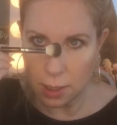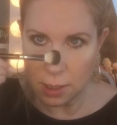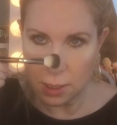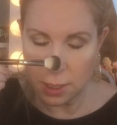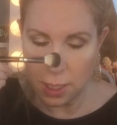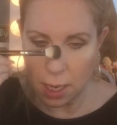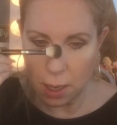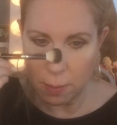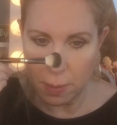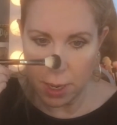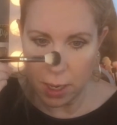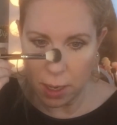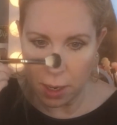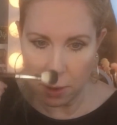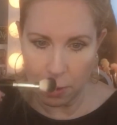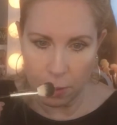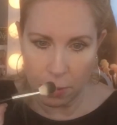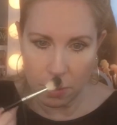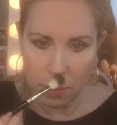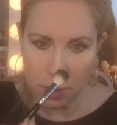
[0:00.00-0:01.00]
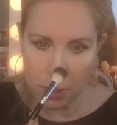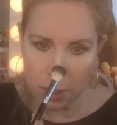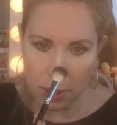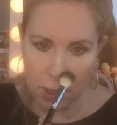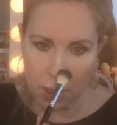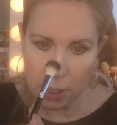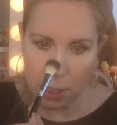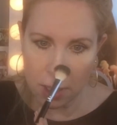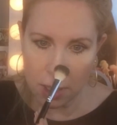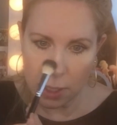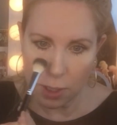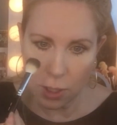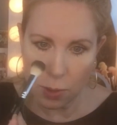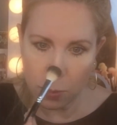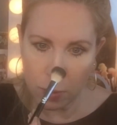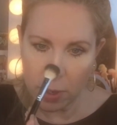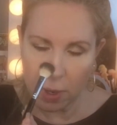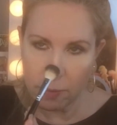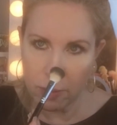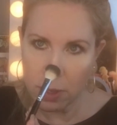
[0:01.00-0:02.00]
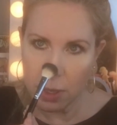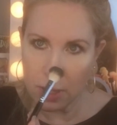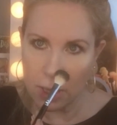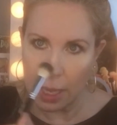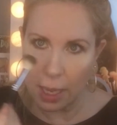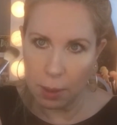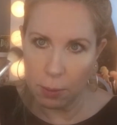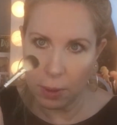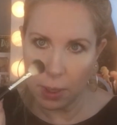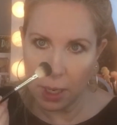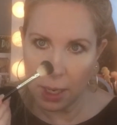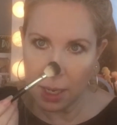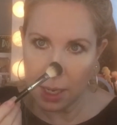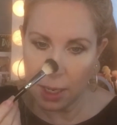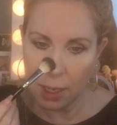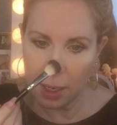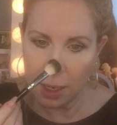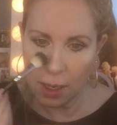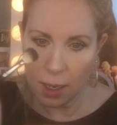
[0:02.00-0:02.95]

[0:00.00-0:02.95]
down my nose, just wherever the light would hit,